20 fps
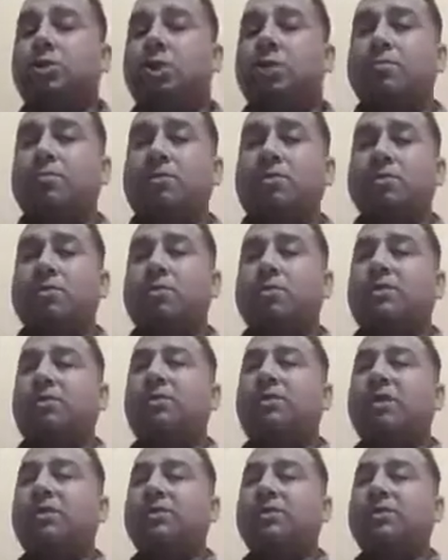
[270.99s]
Thompson
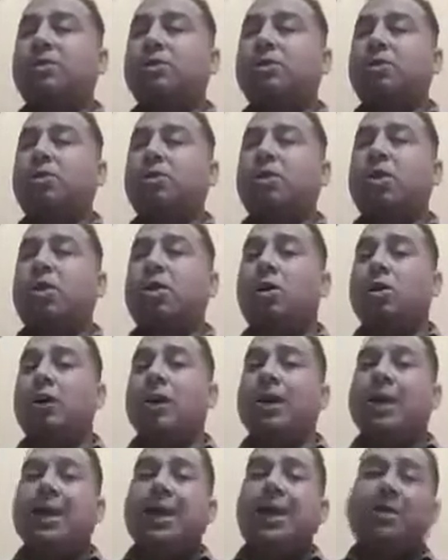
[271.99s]
when she saw
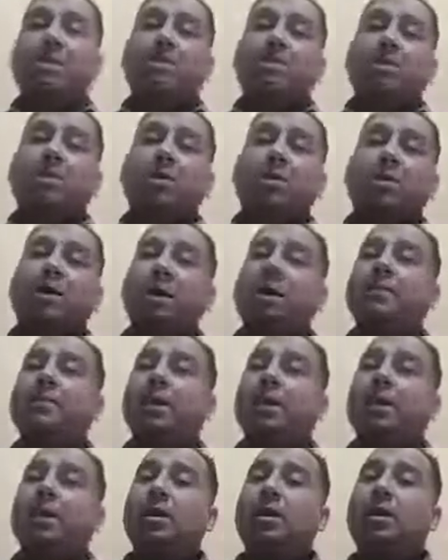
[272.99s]
him
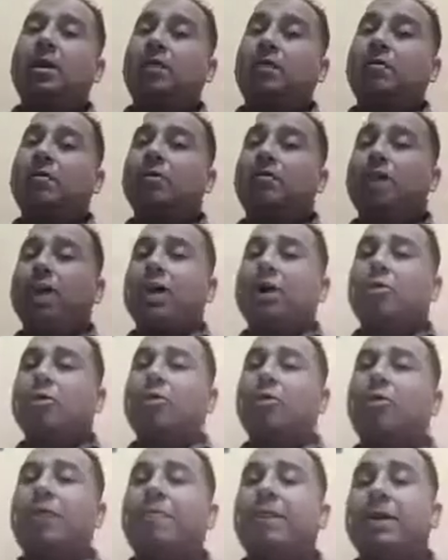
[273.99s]
coming while
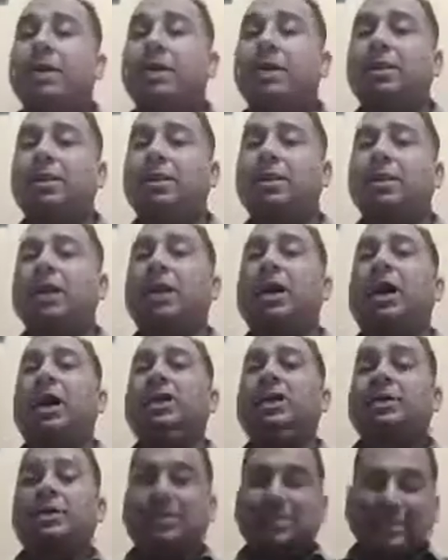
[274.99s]
opening the
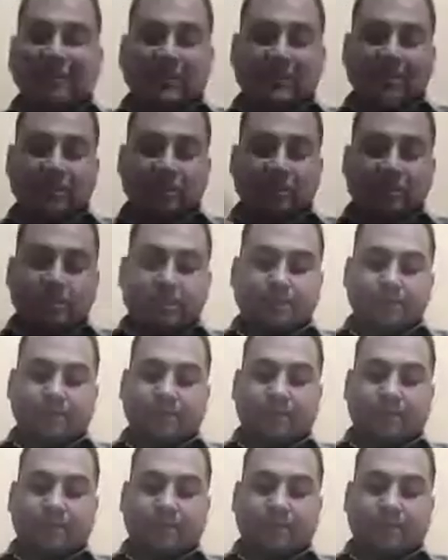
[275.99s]
garden gate.